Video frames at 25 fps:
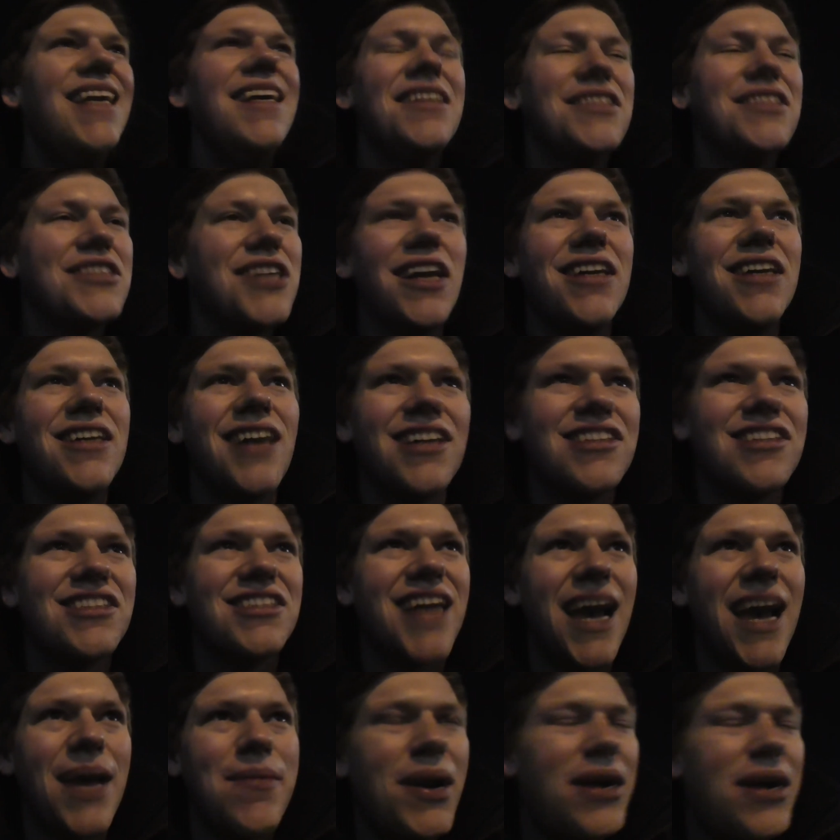So I just
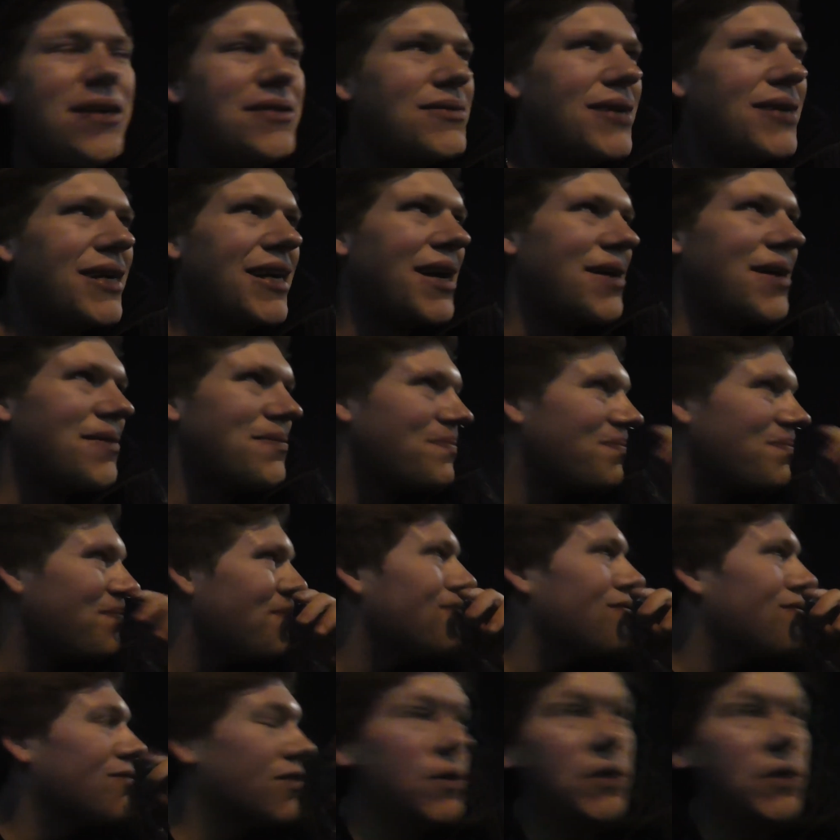came out, went
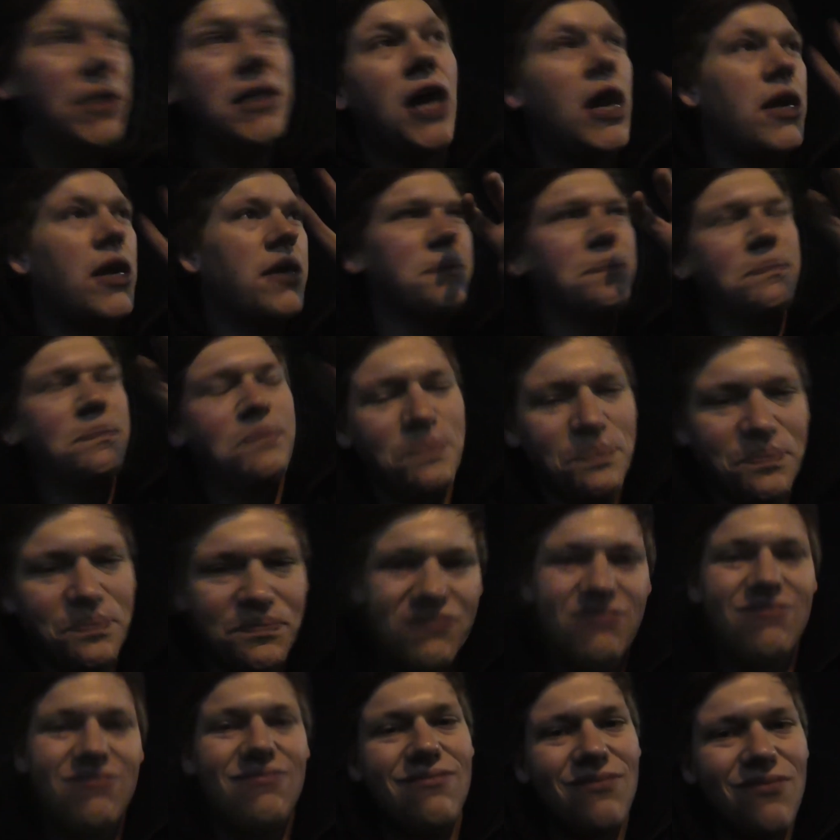
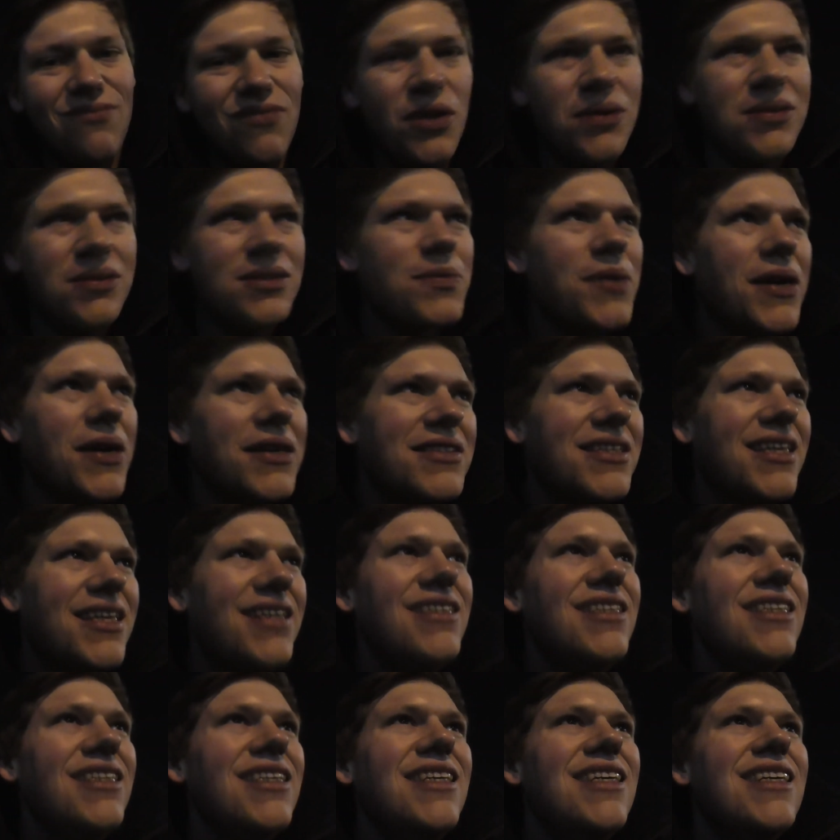went to my hotel.
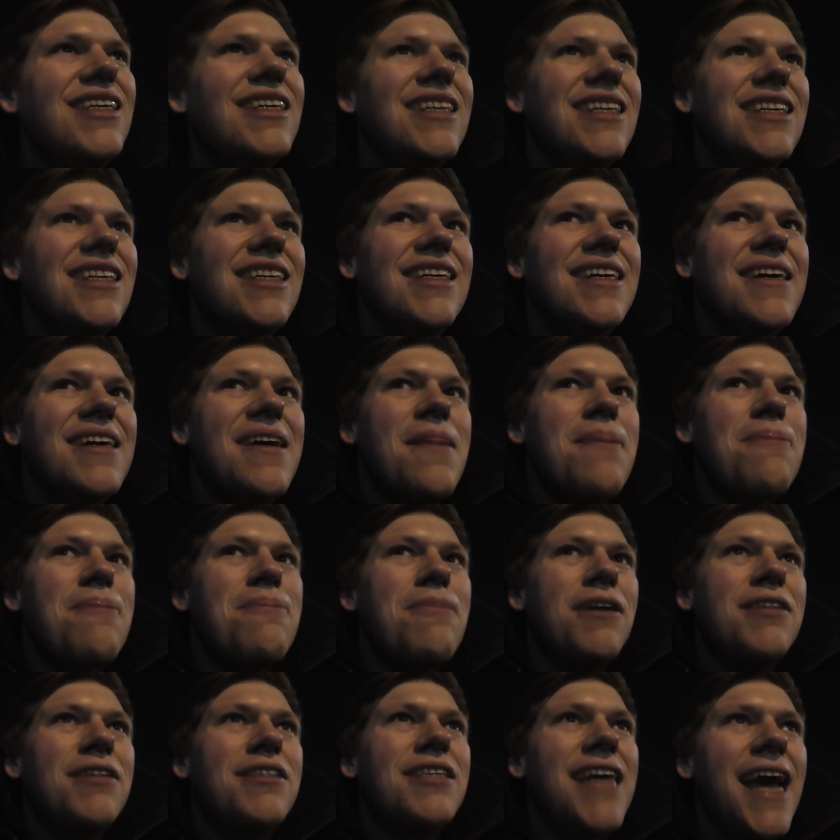
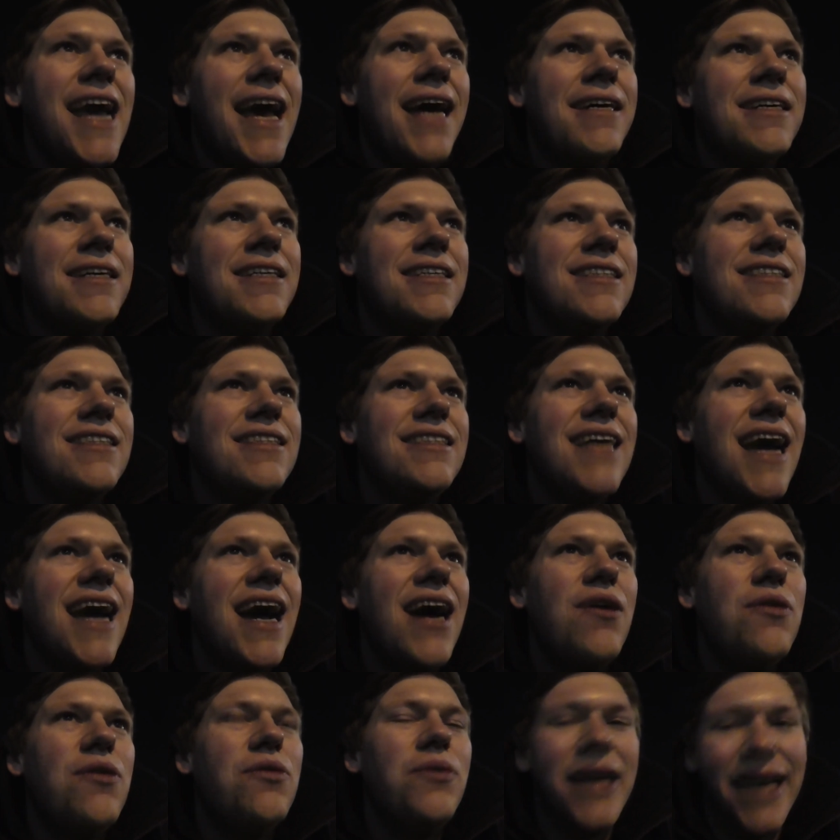So yeah,
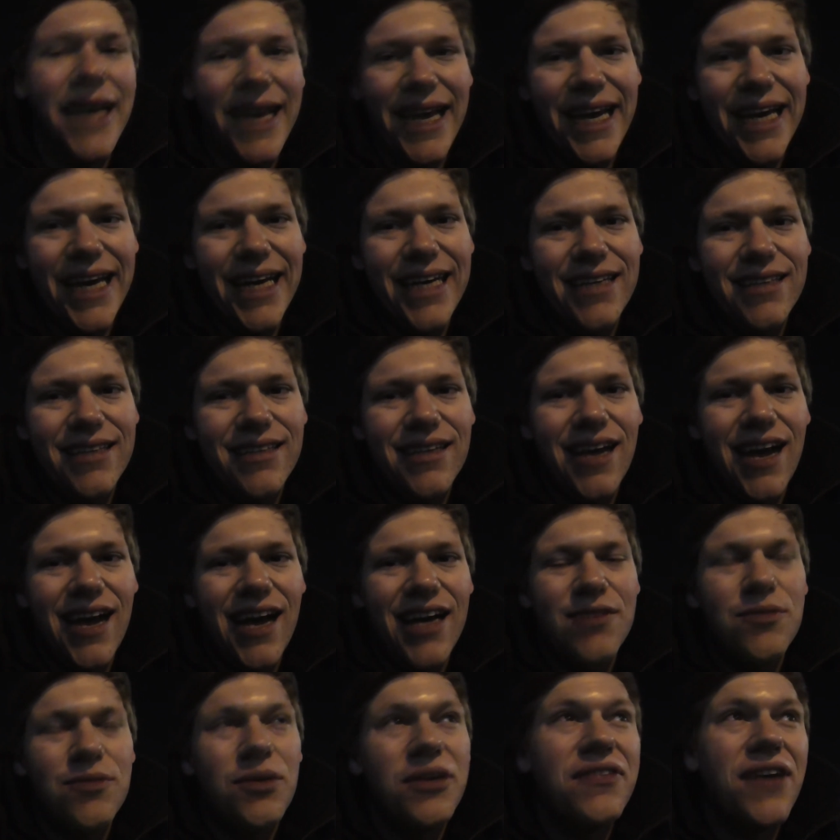now we're here,
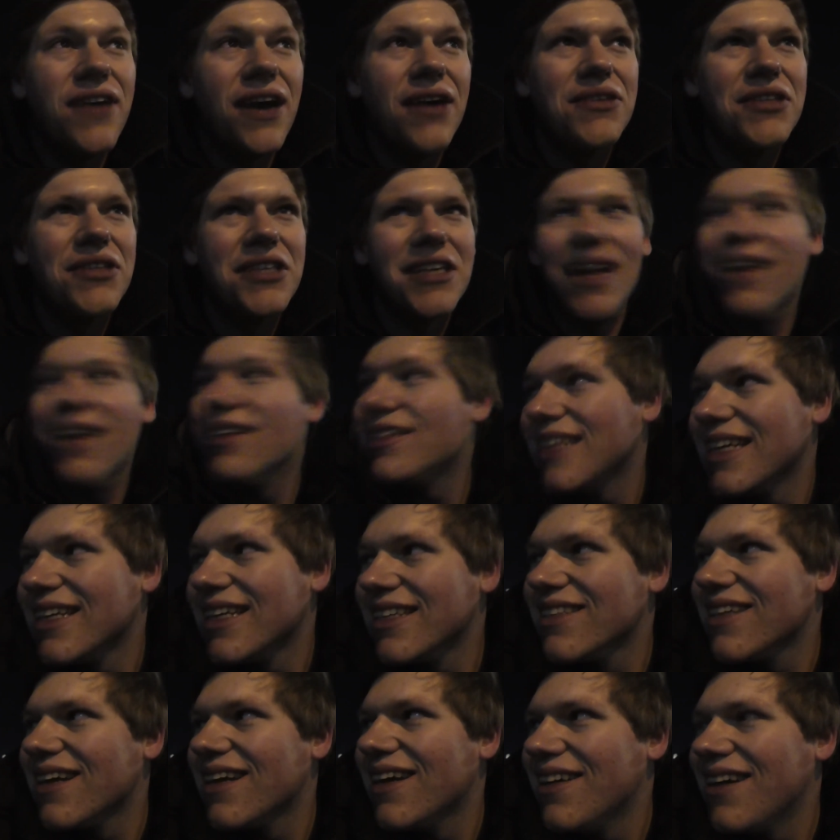and we found good
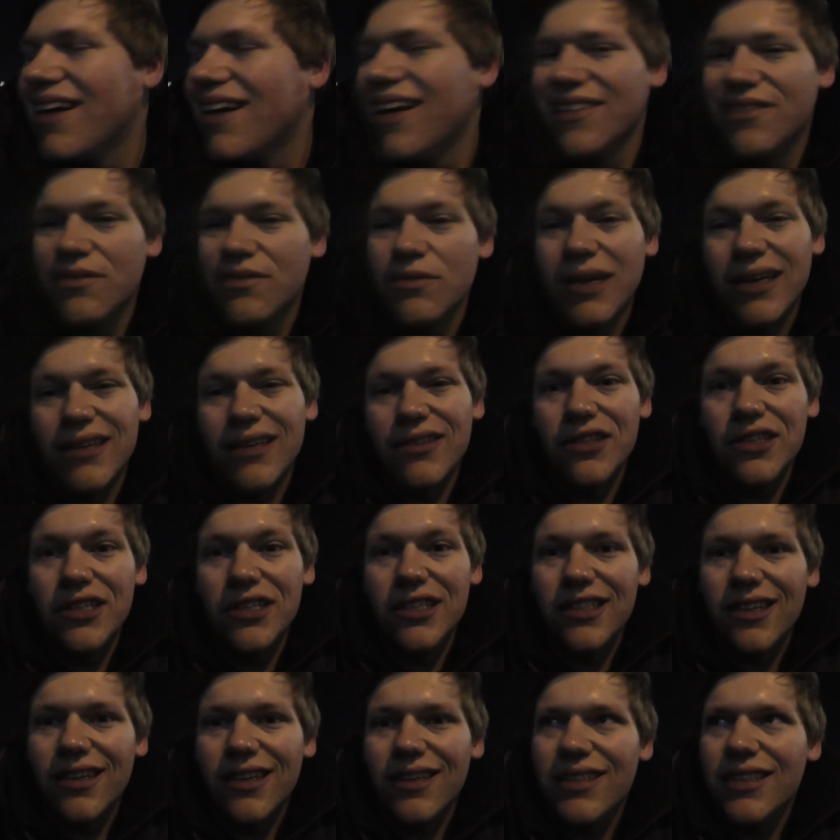lighting. So,
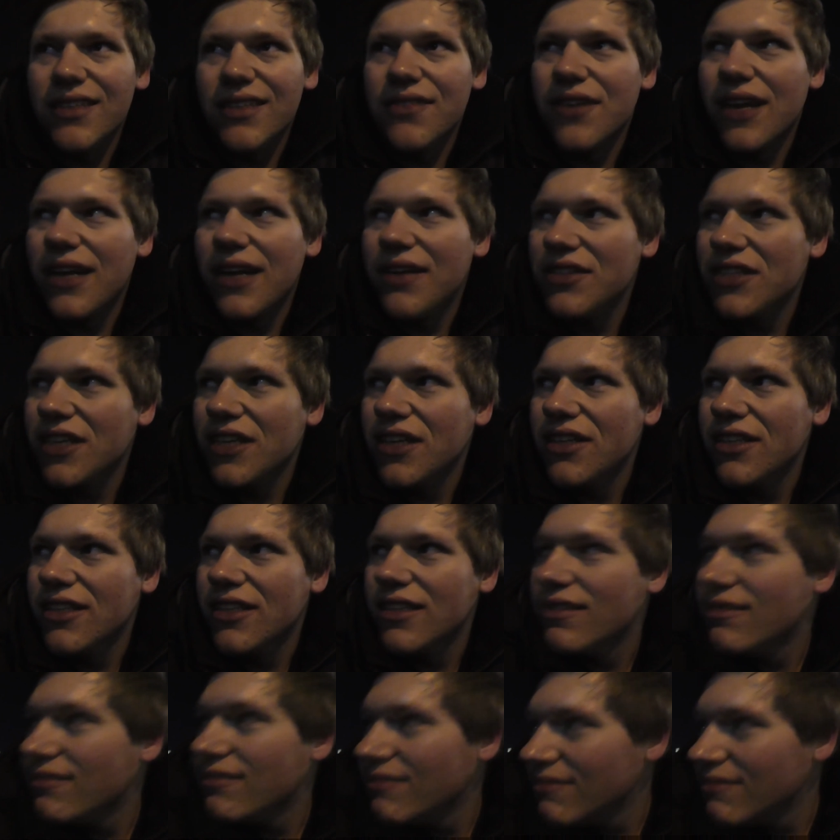goodish lighting for outside at